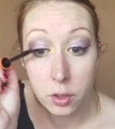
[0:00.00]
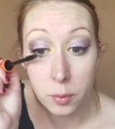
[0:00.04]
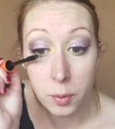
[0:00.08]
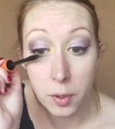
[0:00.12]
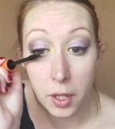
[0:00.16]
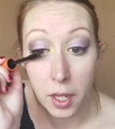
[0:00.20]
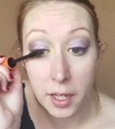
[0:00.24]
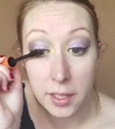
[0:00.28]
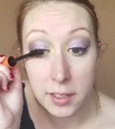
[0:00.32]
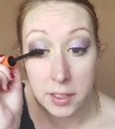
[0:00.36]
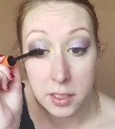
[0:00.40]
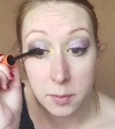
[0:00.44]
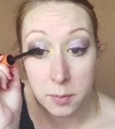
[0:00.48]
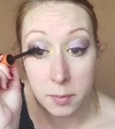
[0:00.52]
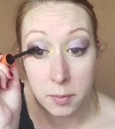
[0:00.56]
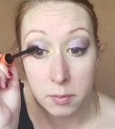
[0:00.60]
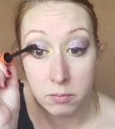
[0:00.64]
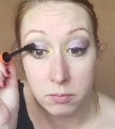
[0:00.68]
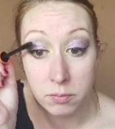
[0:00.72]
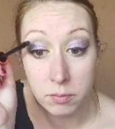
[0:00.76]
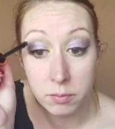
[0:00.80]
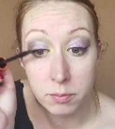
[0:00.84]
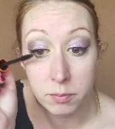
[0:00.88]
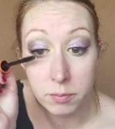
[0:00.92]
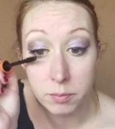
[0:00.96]
Just gonna apply
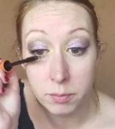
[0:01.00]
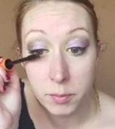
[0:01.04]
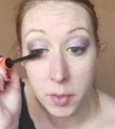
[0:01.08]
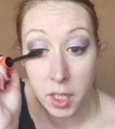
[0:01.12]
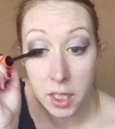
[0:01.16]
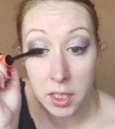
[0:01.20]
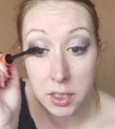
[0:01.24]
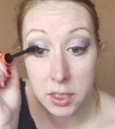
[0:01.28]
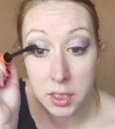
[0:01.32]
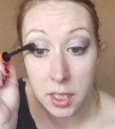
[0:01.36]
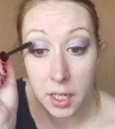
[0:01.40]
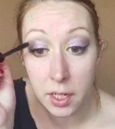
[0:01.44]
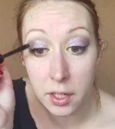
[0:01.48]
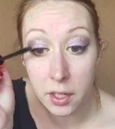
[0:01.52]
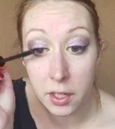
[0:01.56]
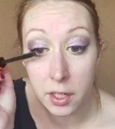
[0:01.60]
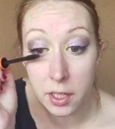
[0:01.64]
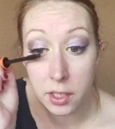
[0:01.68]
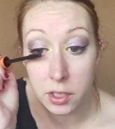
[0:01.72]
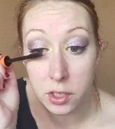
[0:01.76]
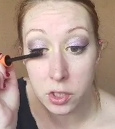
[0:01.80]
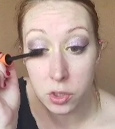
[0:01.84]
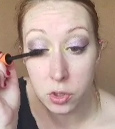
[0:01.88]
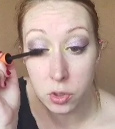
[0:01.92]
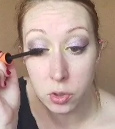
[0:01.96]
some
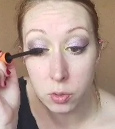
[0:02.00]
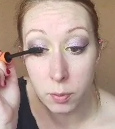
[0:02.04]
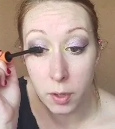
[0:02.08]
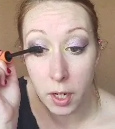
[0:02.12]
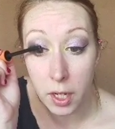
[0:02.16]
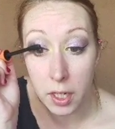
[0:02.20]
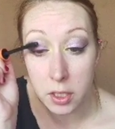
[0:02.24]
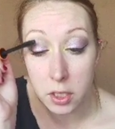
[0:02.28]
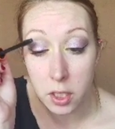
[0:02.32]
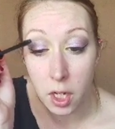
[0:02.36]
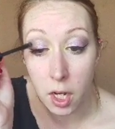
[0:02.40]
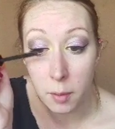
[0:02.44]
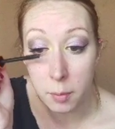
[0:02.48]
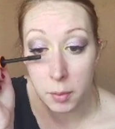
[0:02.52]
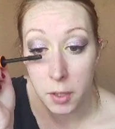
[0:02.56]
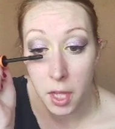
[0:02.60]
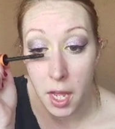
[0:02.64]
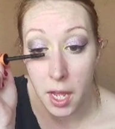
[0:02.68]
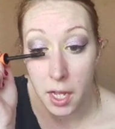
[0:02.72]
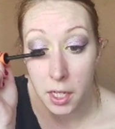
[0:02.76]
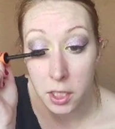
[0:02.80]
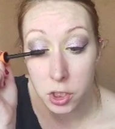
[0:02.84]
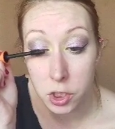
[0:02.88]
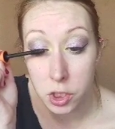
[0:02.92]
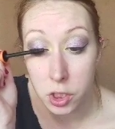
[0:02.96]
mascara to my
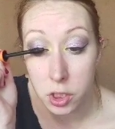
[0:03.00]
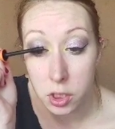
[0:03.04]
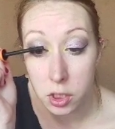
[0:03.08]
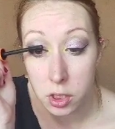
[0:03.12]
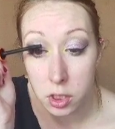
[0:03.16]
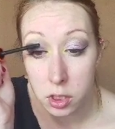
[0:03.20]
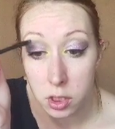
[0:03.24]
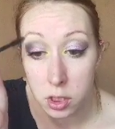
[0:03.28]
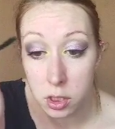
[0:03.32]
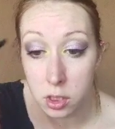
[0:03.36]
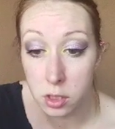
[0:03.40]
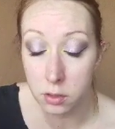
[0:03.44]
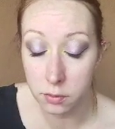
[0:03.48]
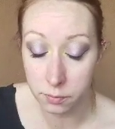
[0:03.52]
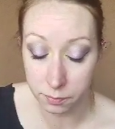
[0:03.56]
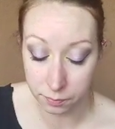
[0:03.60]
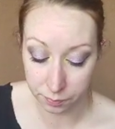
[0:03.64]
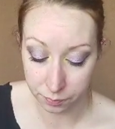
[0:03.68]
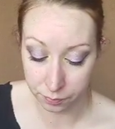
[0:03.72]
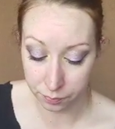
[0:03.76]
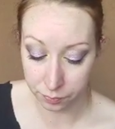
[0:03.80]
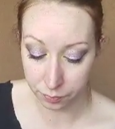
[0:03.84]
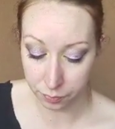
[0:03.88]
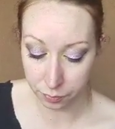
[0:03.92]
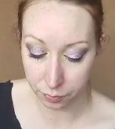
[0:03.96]
top
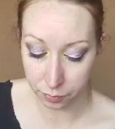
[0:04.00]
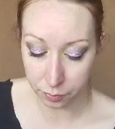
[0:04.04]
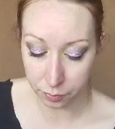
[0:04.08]
lashes.